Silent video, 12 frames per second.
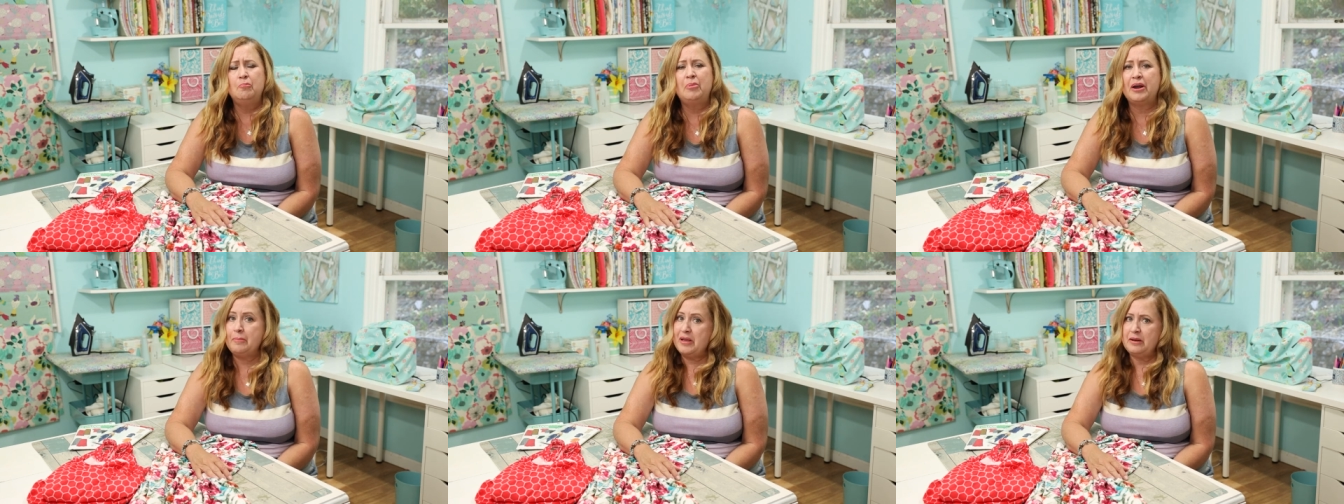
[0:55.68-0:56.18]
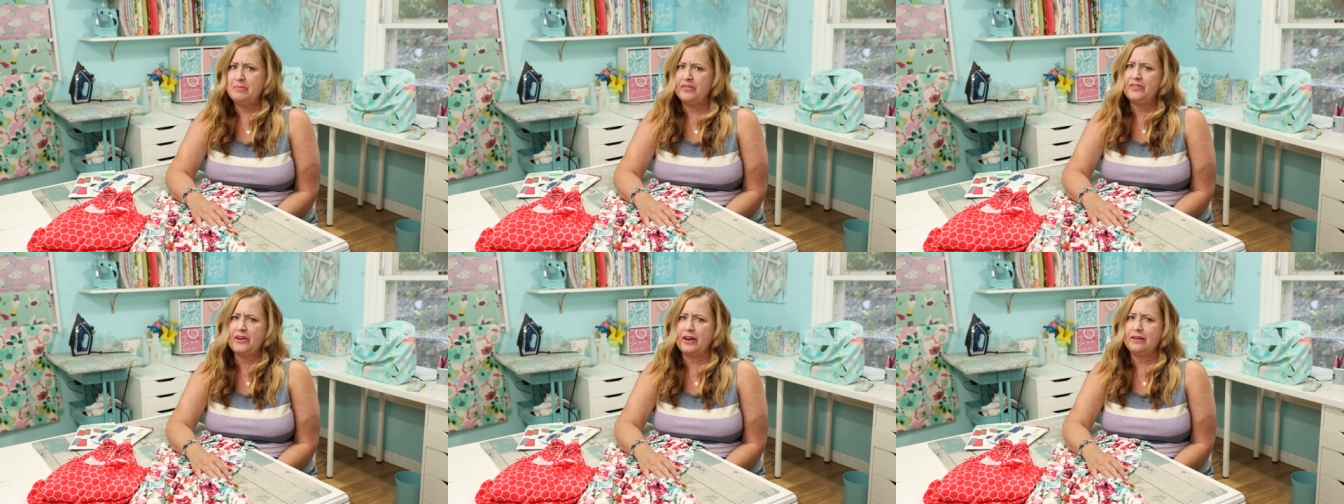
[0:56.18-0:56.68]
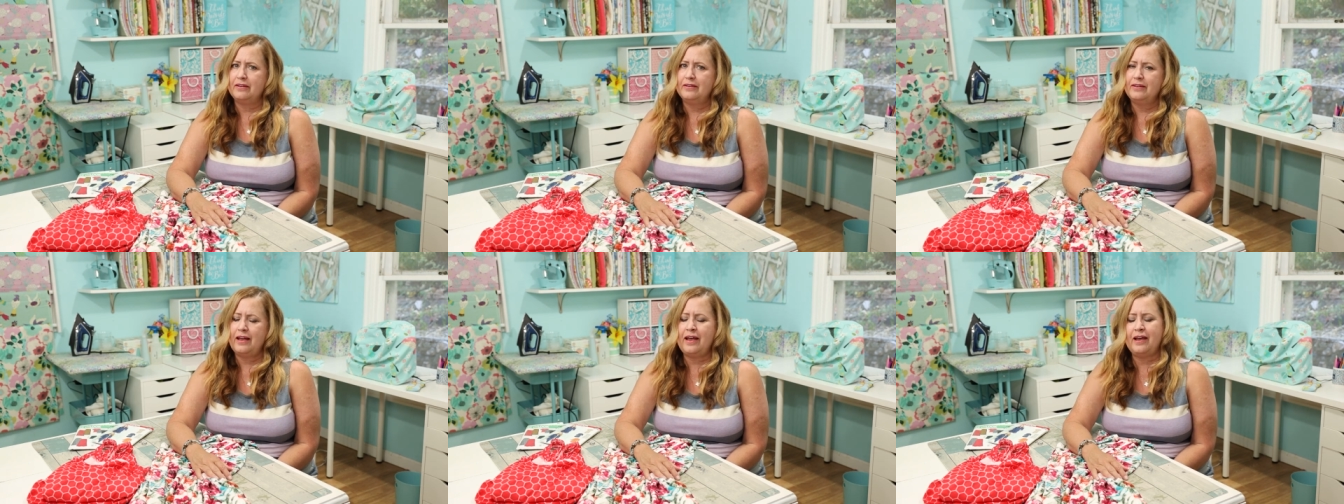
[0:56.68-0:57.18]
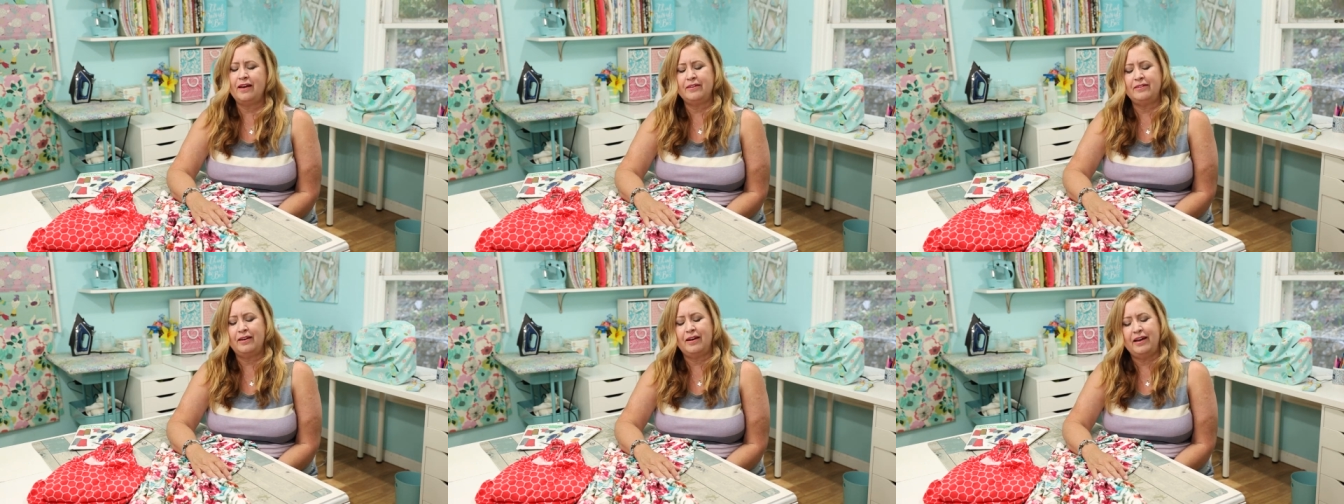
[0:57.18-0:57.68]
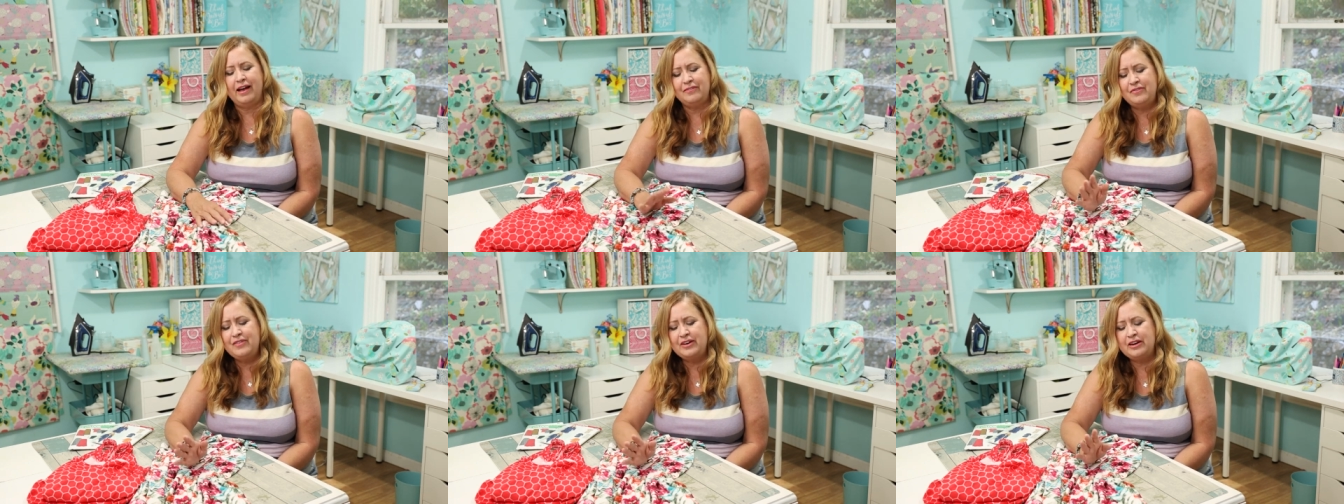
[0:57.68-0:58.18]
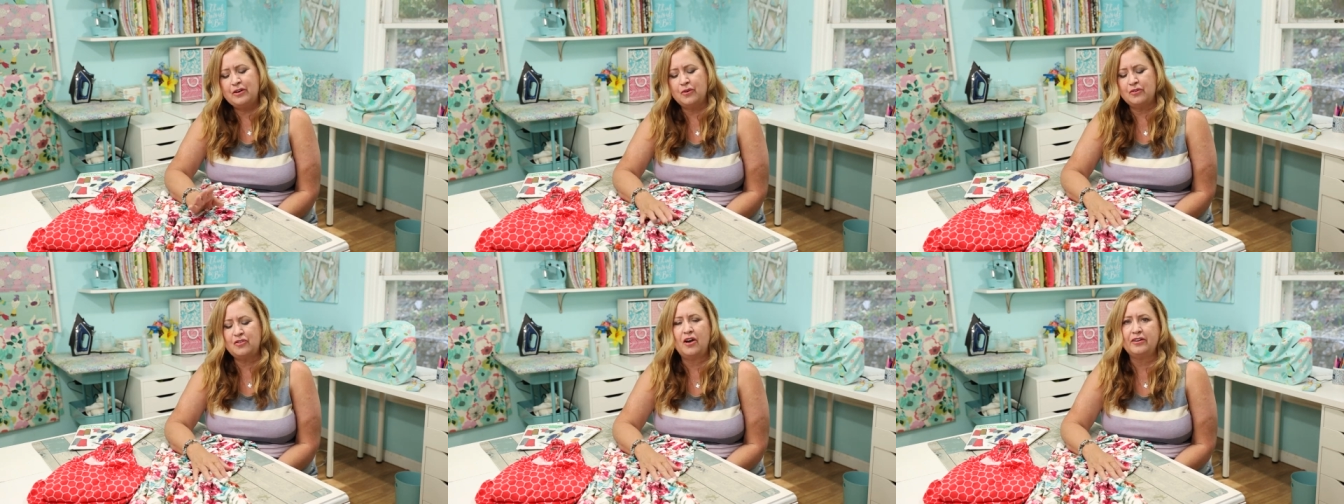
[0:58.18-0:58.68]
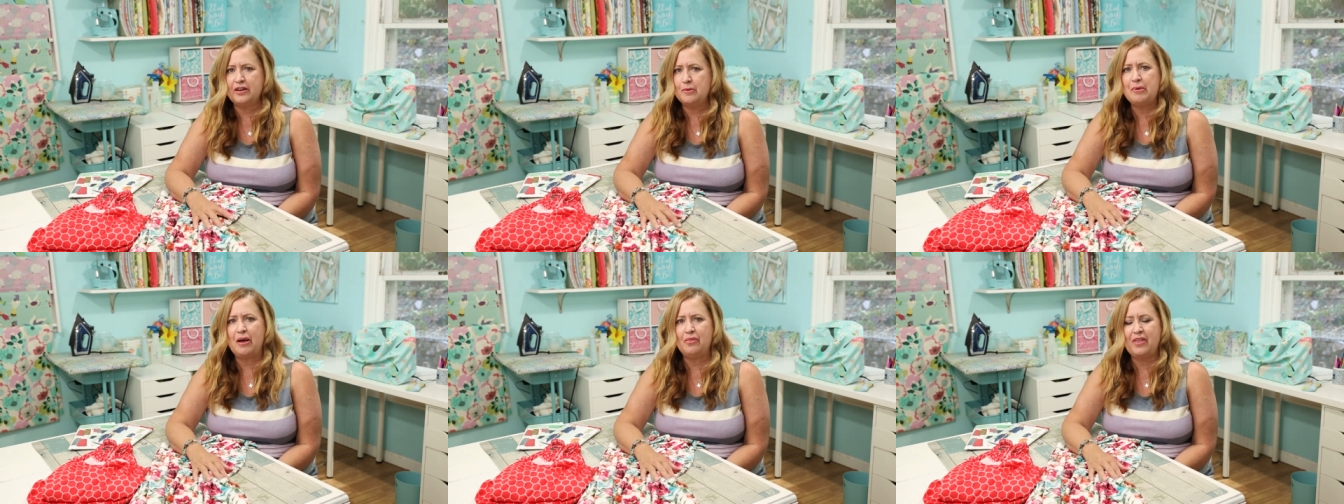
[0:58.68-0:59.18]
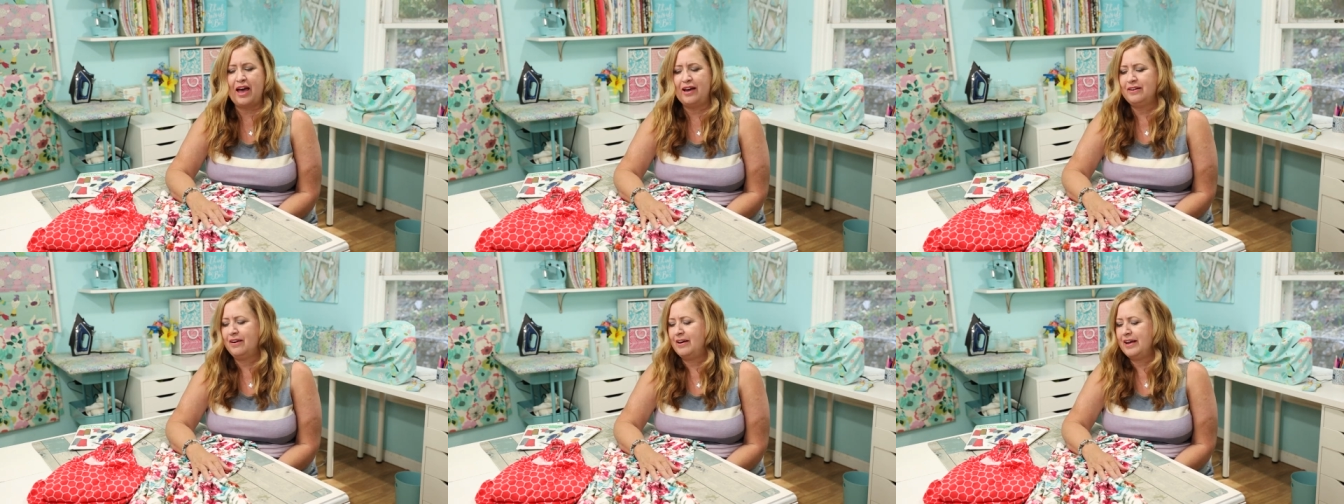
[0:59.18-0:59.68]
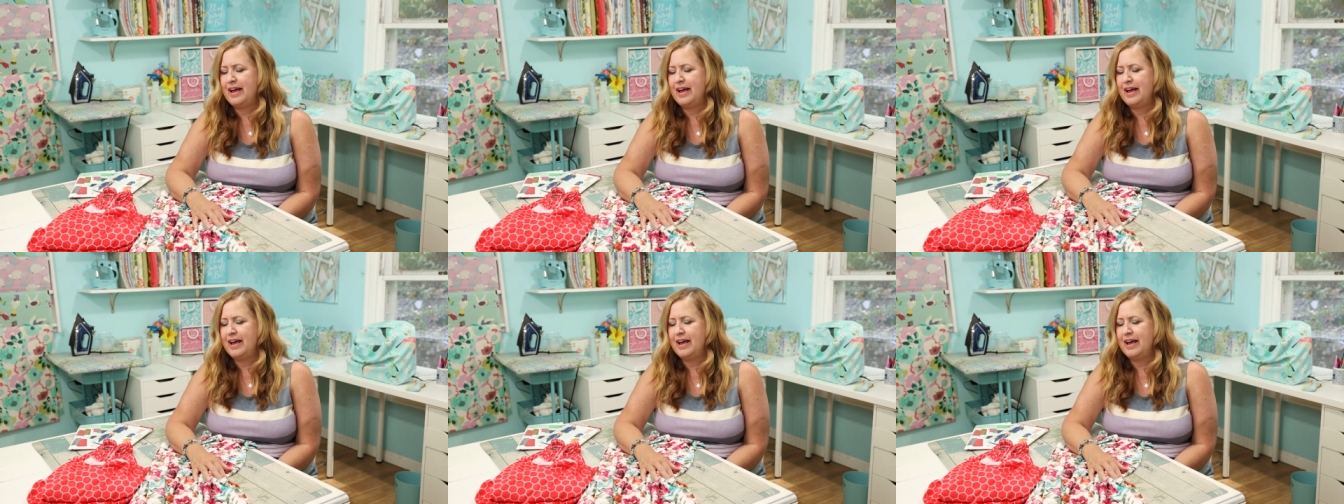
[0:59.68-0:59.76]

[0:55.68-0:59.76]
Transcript: but I made a mistake. And I have a video talking about that. I